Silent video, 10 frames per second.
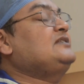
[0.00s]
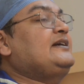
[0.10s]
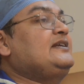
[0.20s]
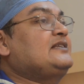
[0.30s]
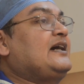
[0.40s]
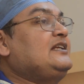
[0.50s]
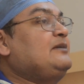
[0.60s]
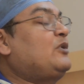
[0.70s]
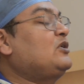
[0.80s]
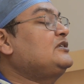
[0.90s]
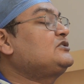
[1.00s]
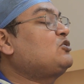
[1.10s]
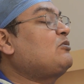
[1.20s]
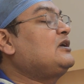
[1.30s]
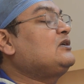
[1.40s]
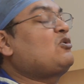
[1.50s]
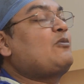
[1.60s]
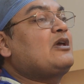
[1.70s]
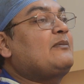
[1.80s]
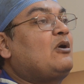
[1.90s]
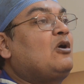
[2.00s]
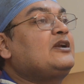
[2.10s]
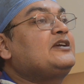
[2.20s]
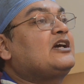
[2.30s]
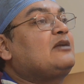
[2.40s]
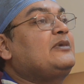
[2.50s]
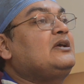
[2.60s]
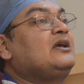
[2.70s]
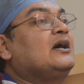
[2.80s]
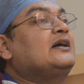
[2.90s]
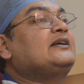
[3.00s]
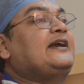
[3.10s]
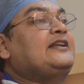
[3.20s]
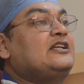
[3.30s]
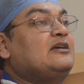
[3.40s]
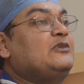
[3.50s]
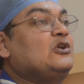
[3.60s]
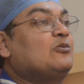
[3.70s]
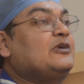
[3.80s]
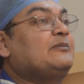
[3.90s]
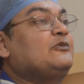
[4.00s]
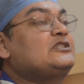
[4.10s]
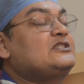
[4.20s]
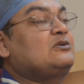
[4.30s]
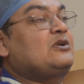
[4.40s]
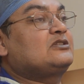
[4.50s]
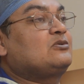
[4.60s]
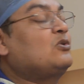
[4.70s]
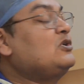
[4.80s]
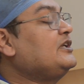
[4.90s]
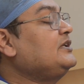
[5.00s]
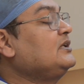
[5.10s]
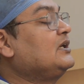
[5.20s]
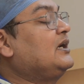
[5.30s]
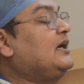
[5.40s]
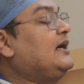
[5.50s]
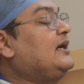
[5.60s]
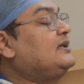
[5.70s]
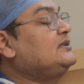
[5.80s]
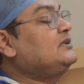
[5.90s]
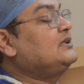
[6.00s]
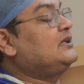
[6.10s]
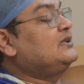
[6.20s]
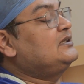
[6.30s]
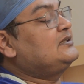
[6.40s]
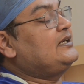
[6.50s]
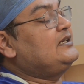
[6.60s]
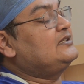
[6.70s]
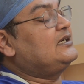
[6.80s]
side is highly polished cobalt chromium, or it can be titanium niobium, which is known as gold knee, and other side is